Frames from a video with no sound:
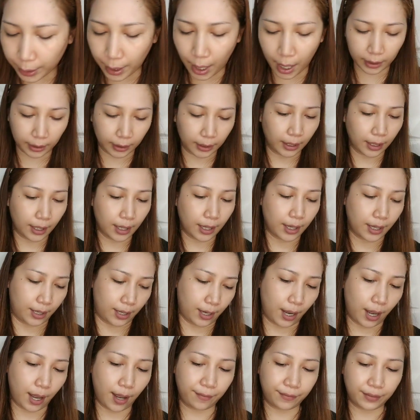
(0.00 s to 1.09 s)
product
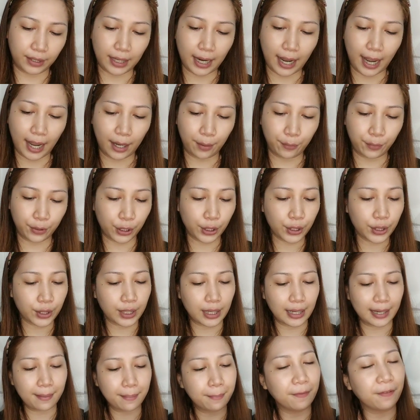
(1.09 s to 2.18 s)
of the day, which
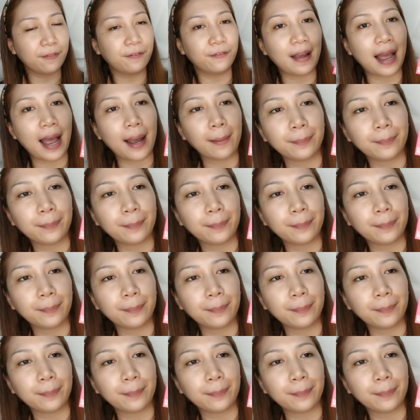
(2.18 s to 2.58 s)
is the